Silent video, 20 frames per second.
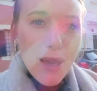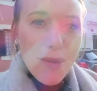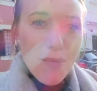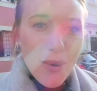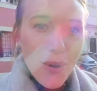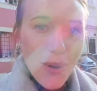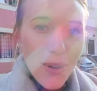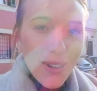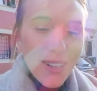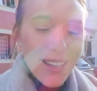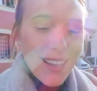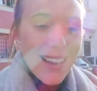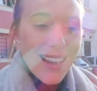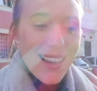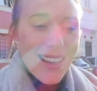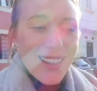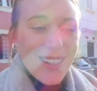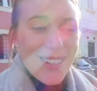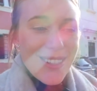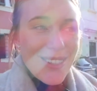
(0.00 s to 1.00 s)
People.
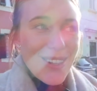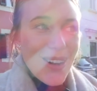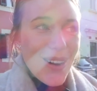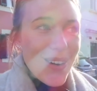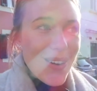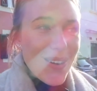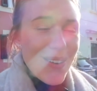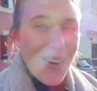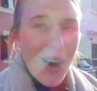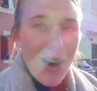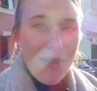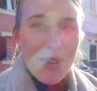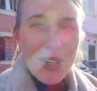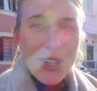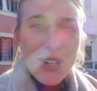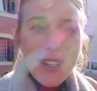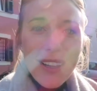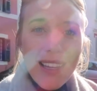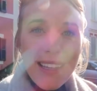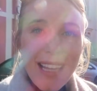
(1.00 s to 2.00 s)
So I'll be
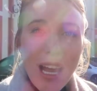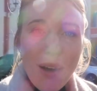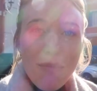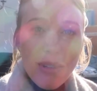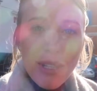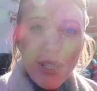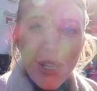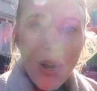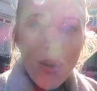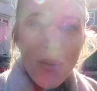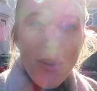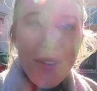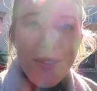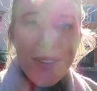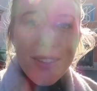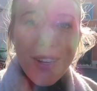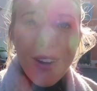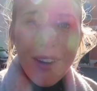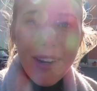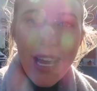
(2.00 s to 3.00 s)
sure to link that below if
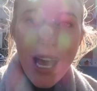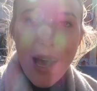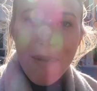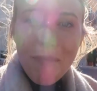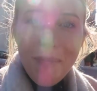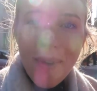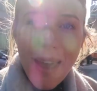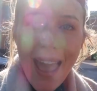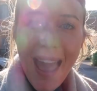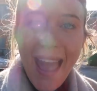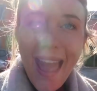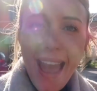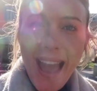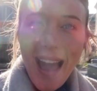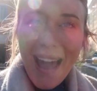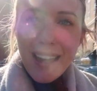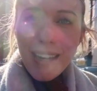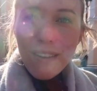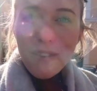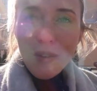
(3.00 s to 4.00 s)
it's already up.
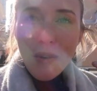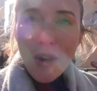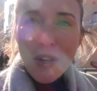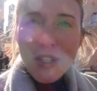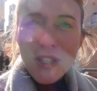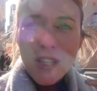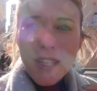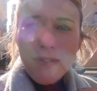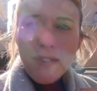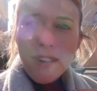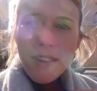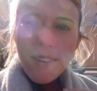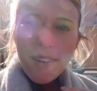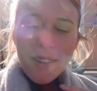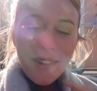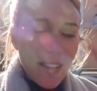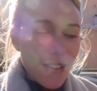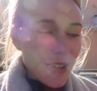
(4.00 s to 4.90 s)
And if you're watching this video at a